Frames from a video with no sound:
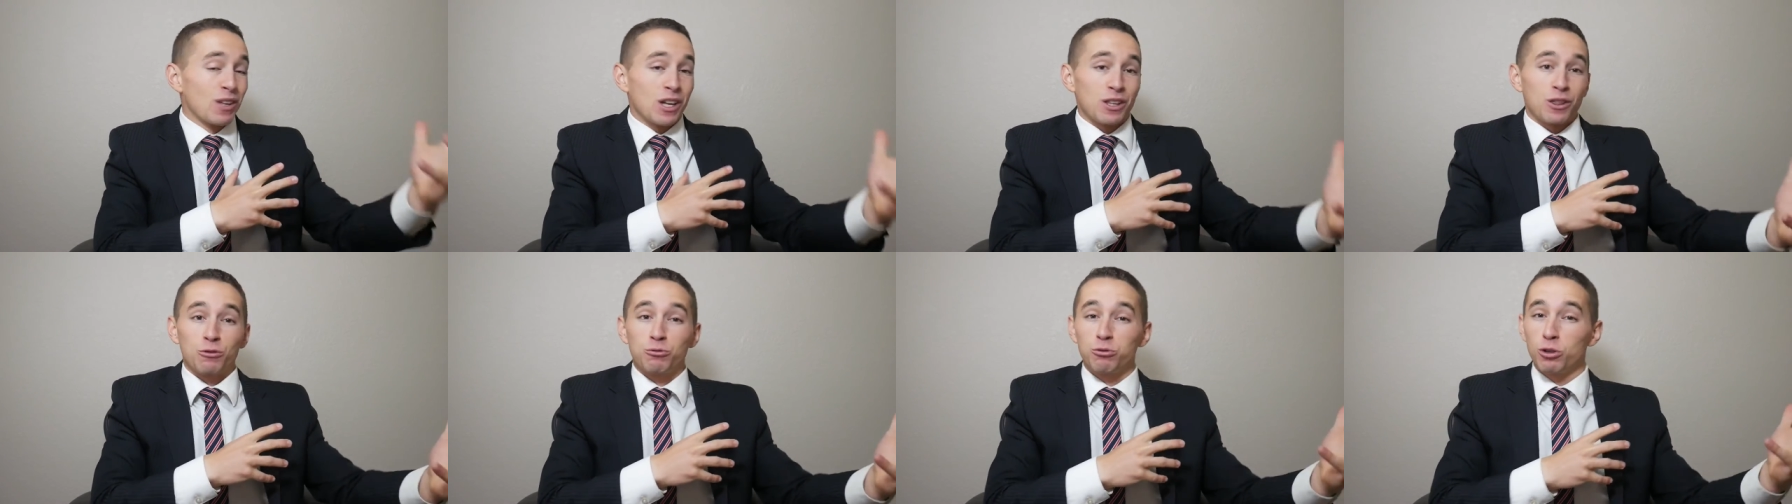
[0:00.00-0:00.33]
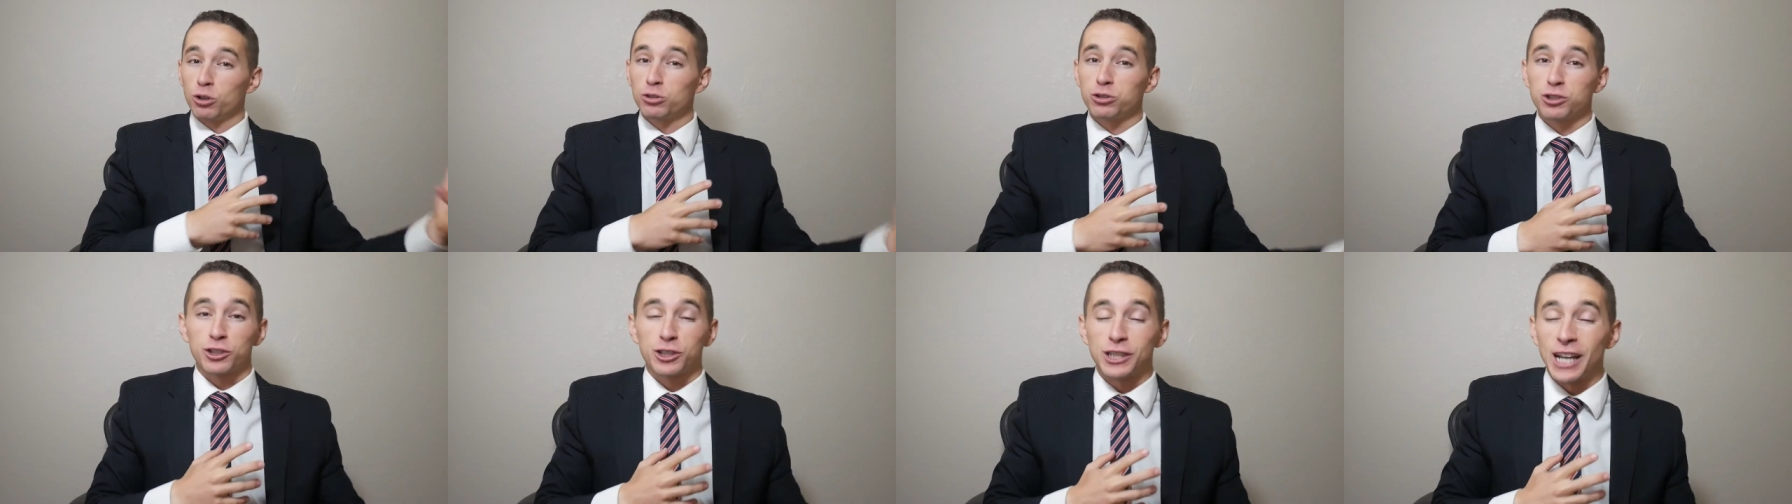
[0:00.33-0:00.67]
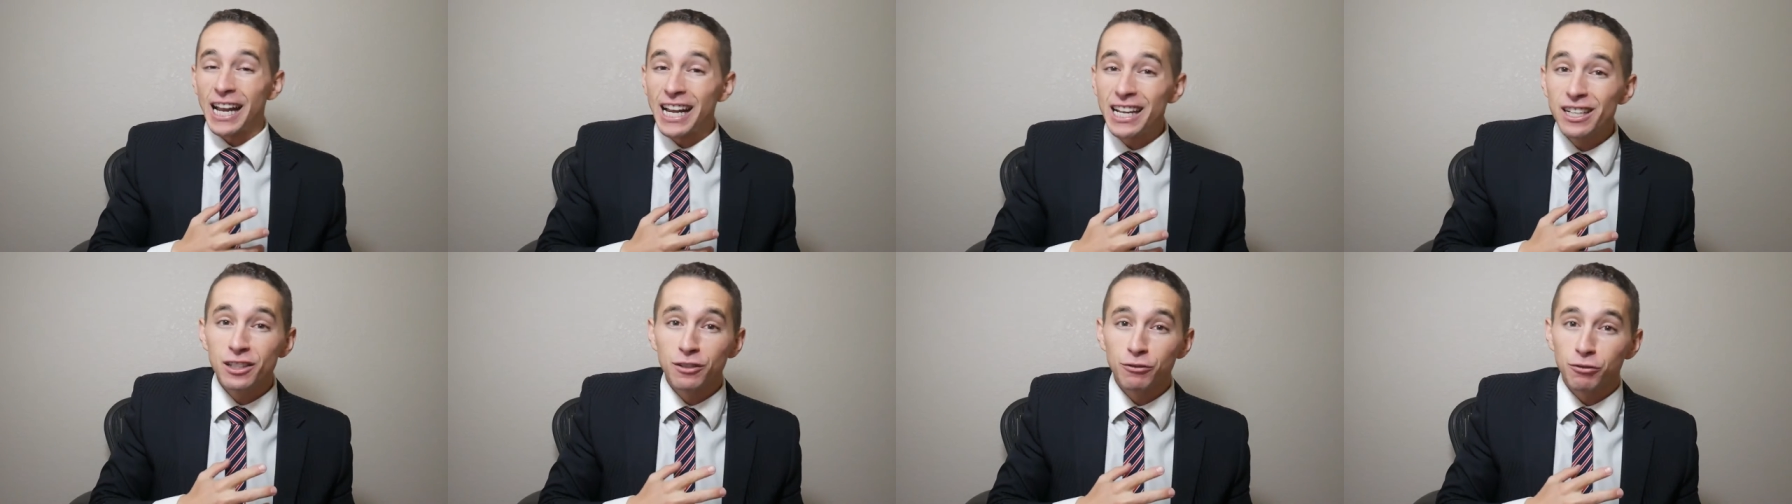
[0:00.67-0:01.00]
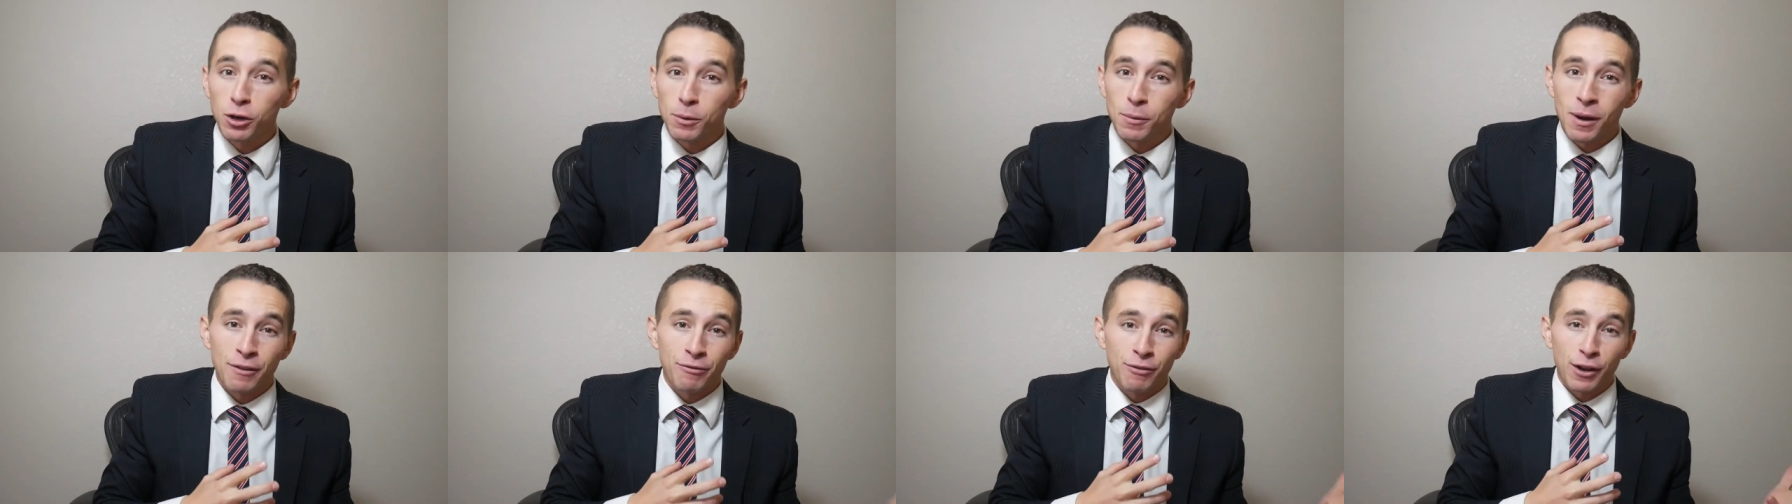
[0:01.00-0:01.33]
the rules are changing
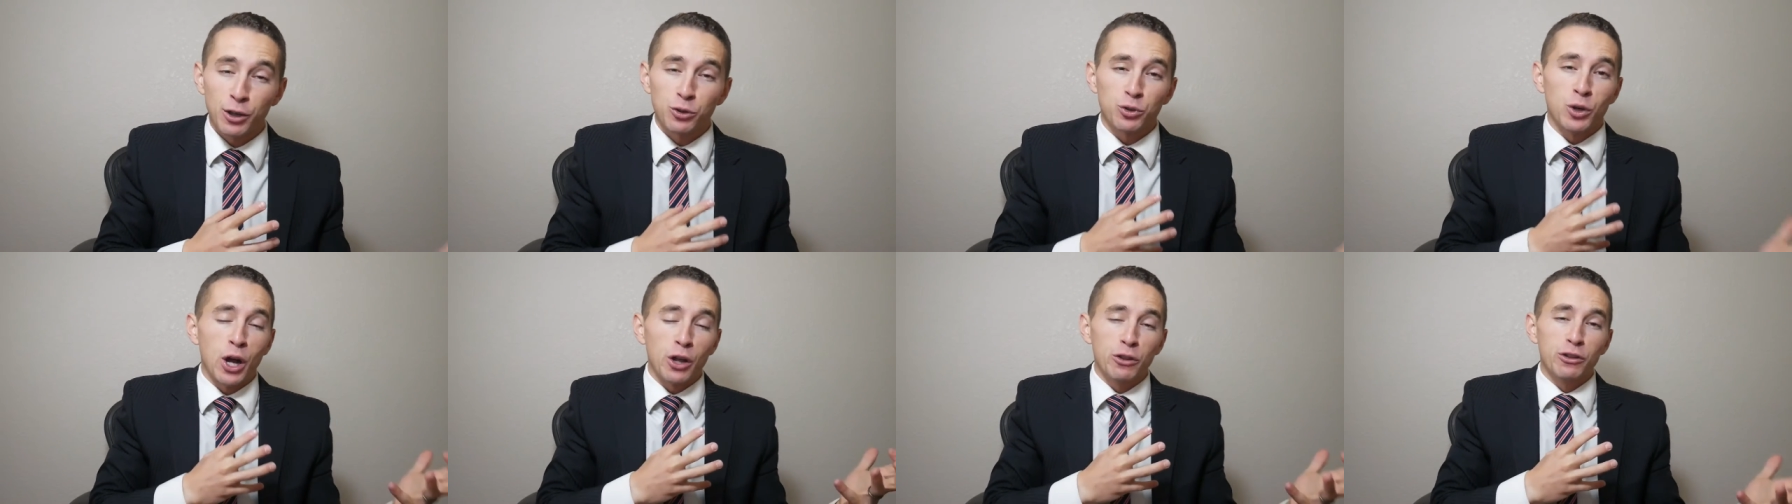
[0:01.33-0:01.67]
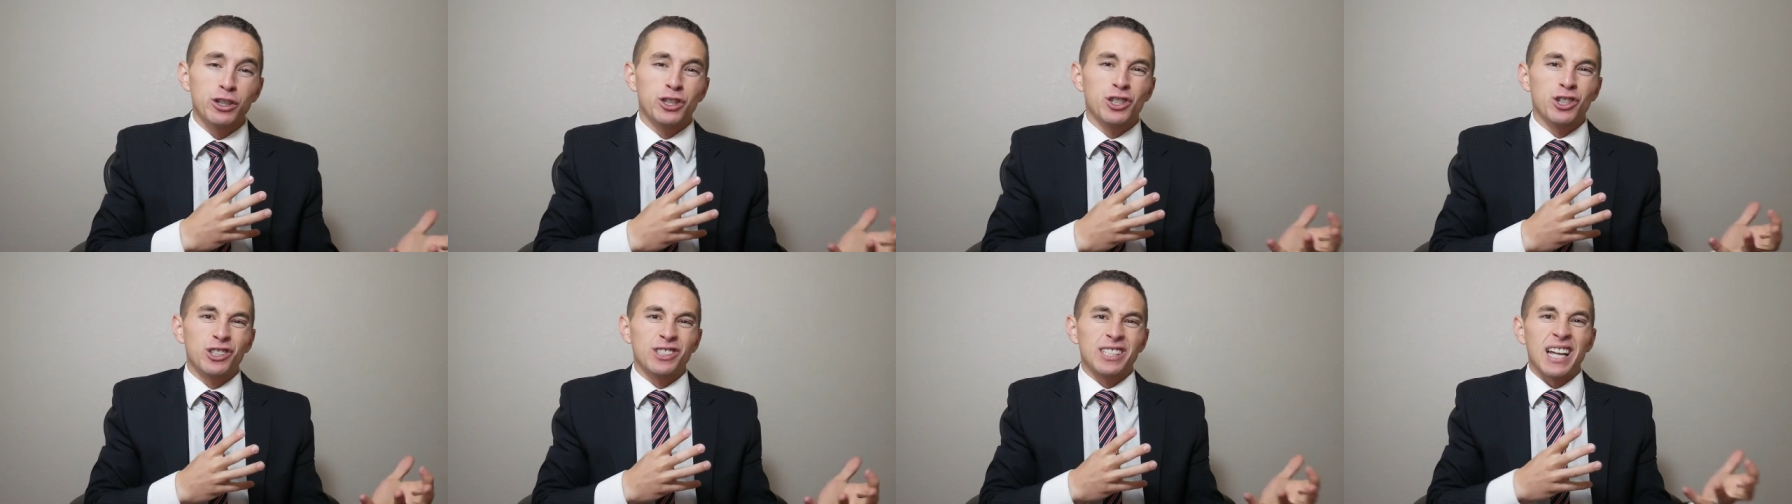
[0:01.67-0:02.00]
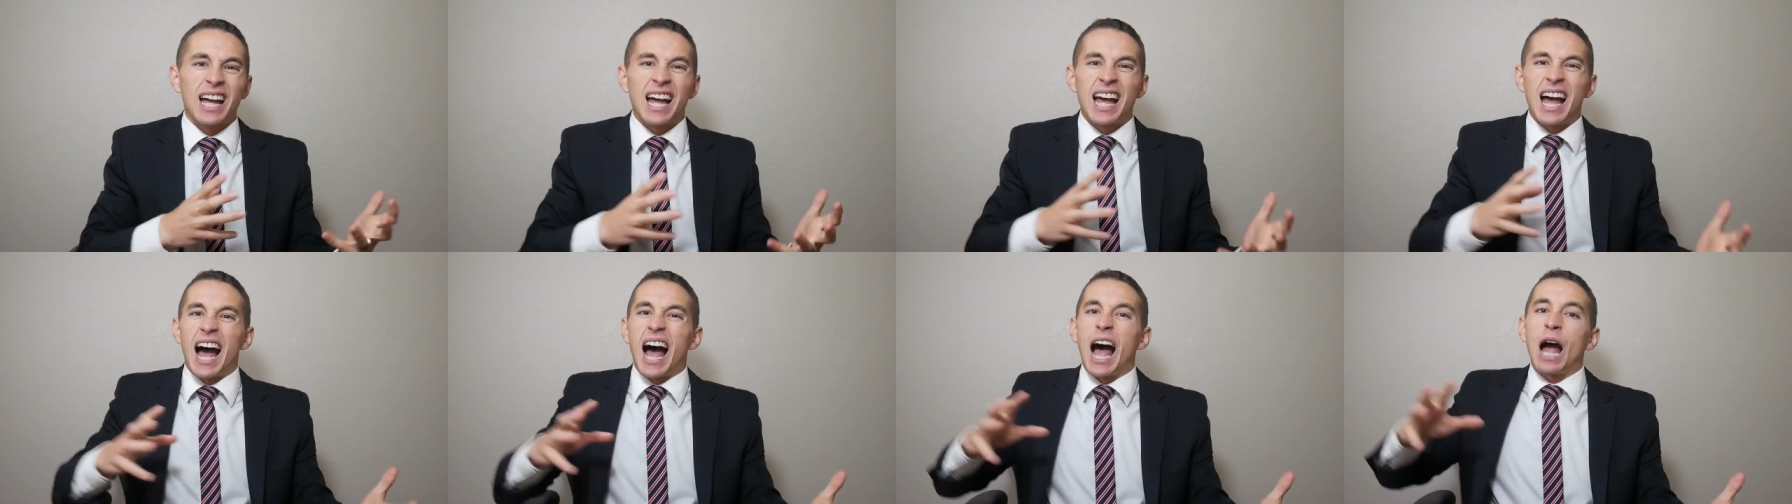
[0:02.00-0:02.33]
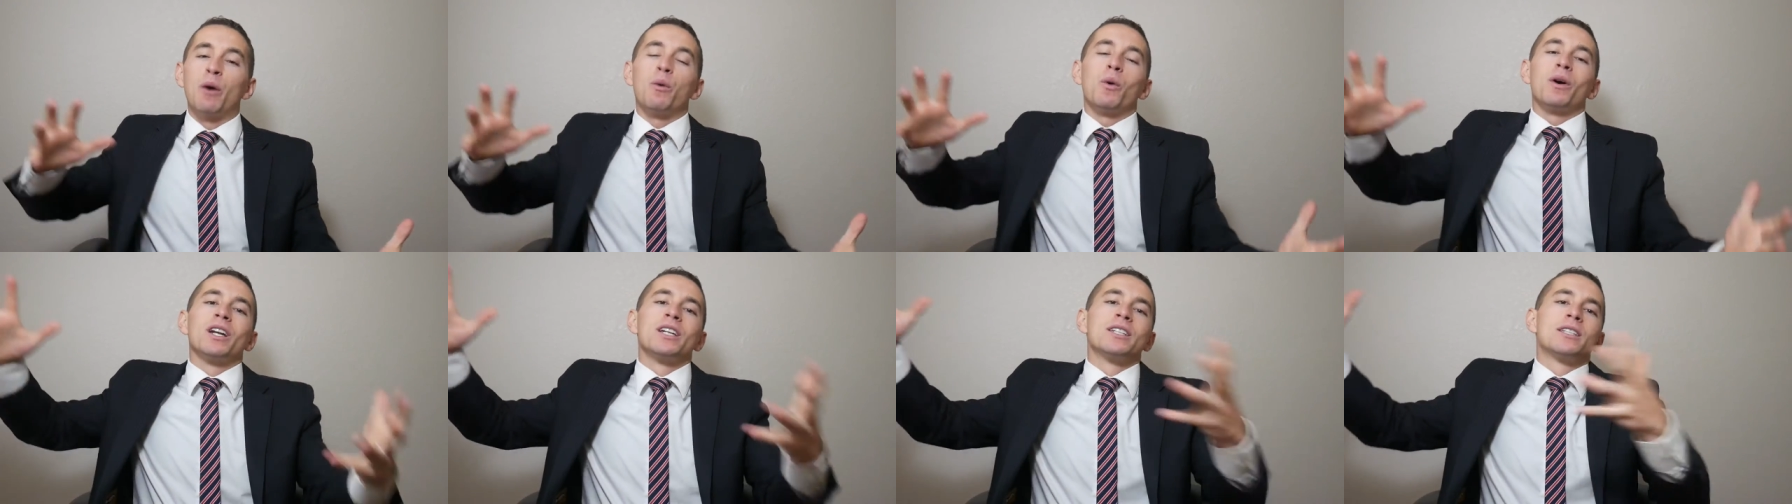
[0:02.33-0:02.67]
for my federal health insurance, I
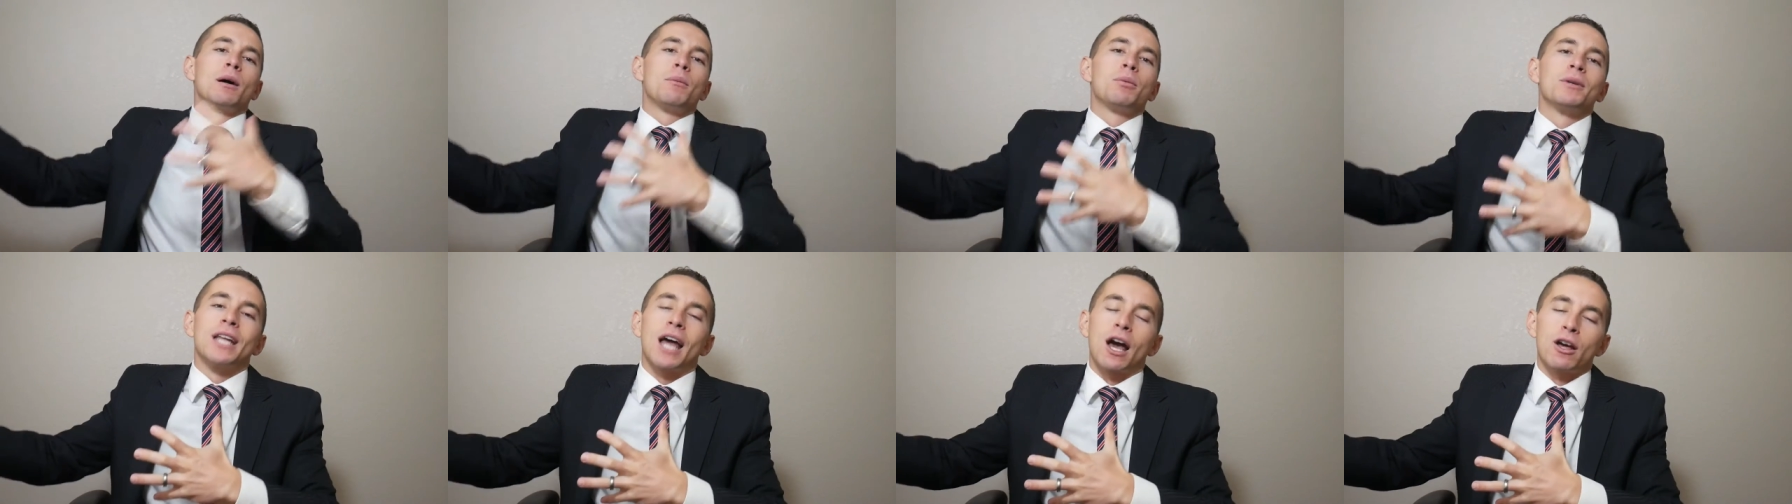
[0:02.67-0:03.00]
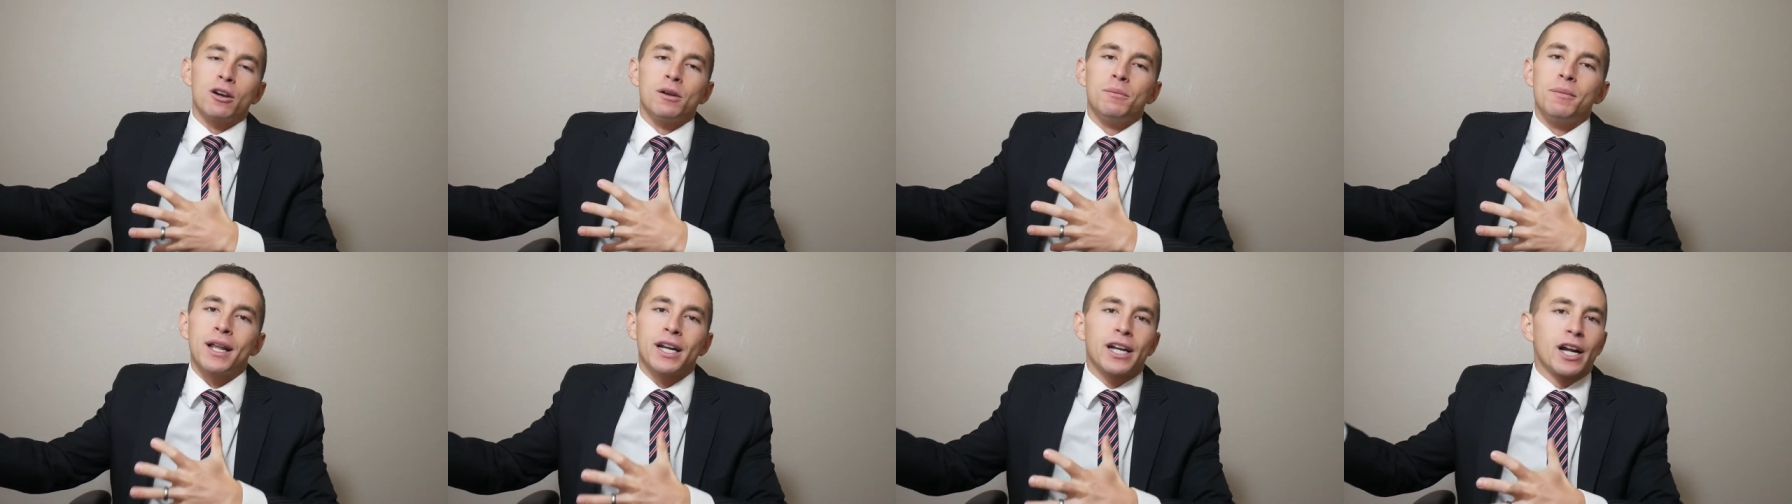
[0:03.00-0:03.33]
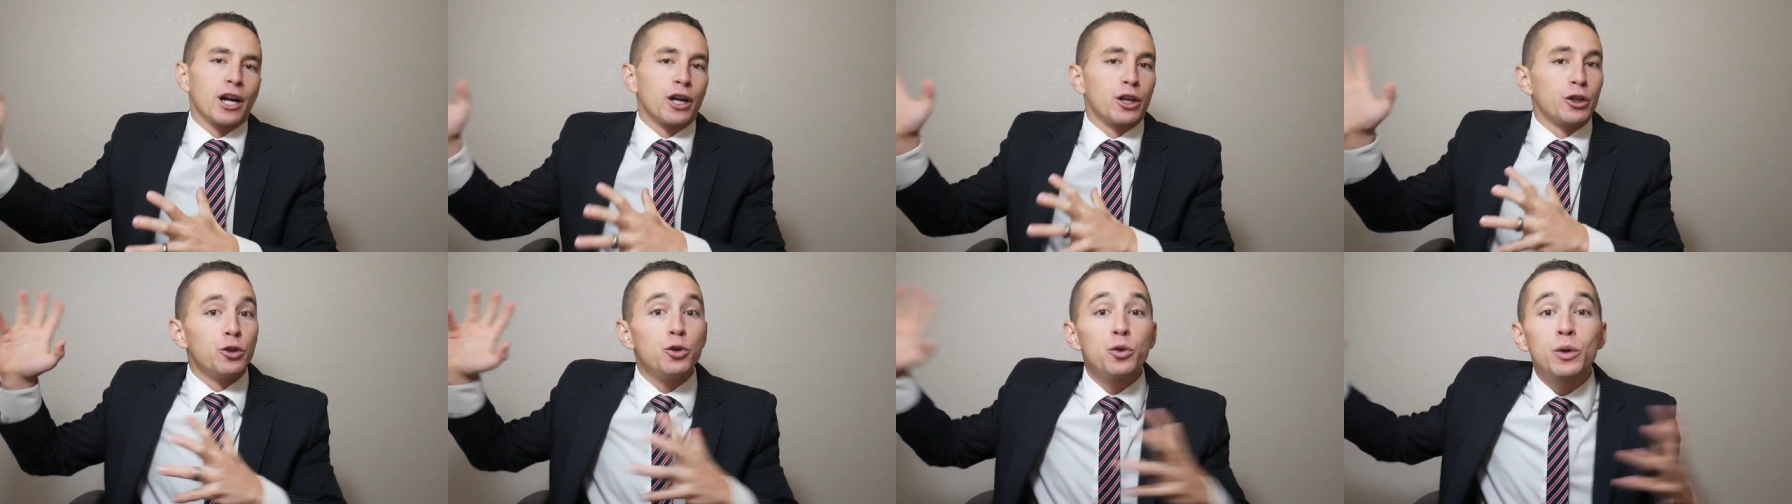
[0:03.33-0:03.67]
want to double down on Medicare.